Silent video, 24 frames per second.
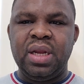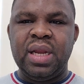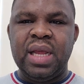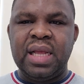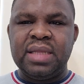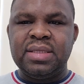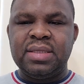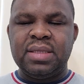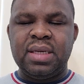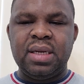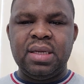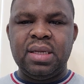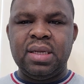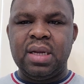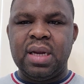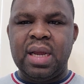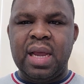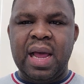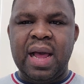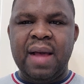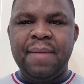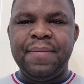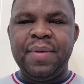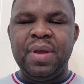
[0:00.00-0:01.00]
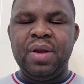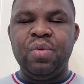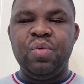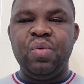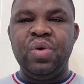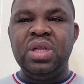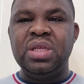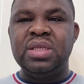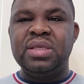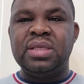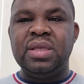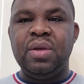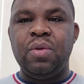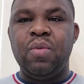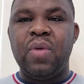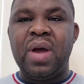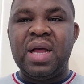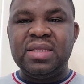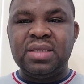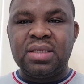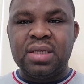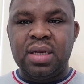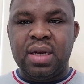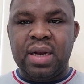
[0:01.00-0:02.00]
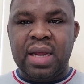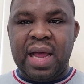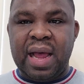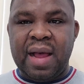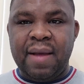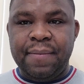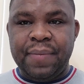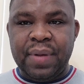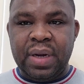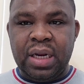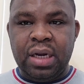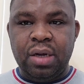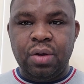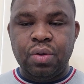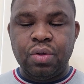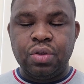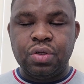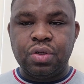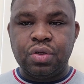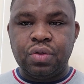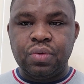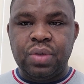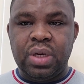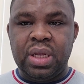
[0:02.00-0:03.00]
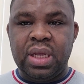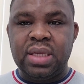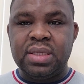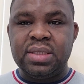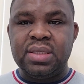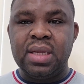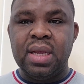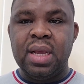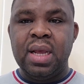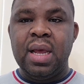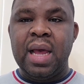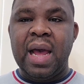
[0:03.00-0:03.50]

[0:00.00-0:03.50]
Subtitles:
That's not gonna happen. We'll see what's gonna happen in those 2 days.